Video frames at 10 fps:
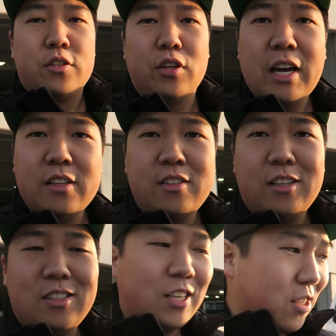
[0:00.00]
So,
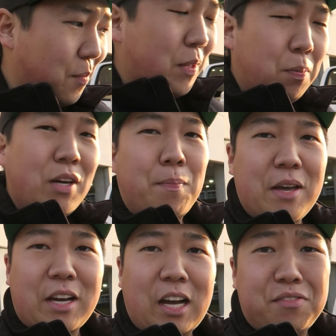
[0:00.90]
that's something pretty
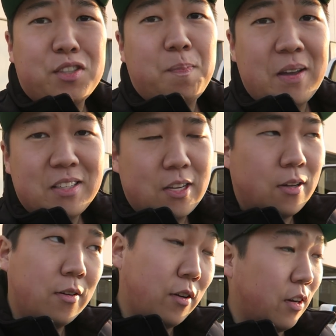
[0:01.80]
big. I
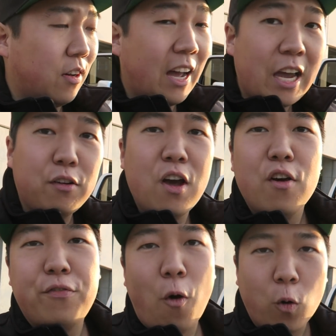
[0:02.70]
had
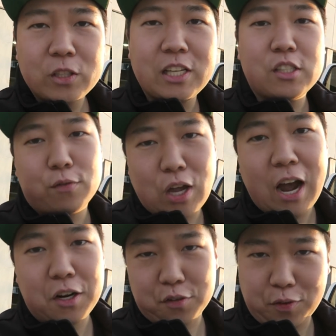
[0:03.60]
four sets of
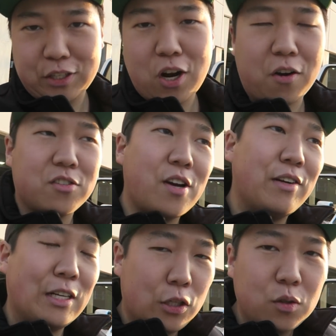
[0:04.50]
tires for the
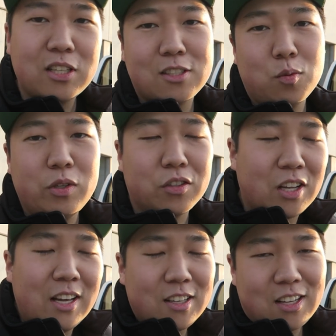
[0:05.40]
RS7 and two sets of
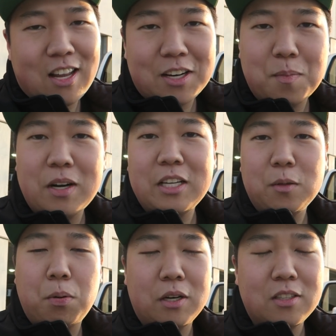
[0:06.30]
wheels. It's a lot of money
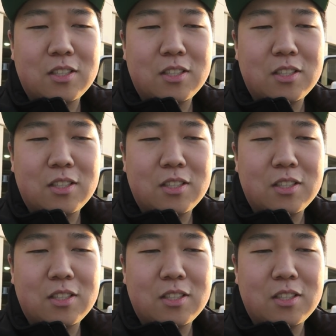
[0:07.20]
you put